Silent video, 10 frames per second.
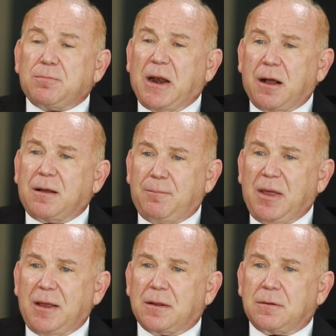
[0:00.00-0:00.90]
was Menachem
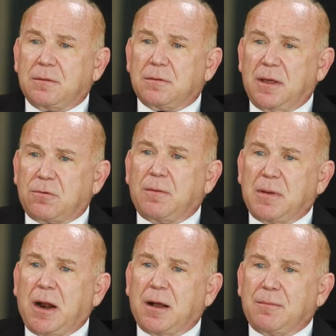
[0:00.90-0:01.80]
Begin. That's what
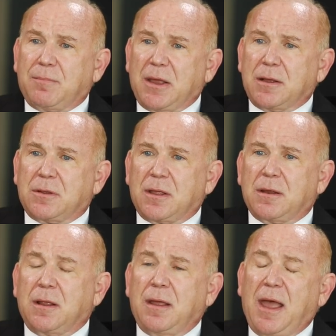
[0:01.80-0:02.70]
Menachem Begin
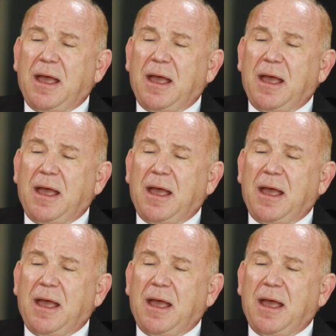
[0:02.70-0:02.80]
did.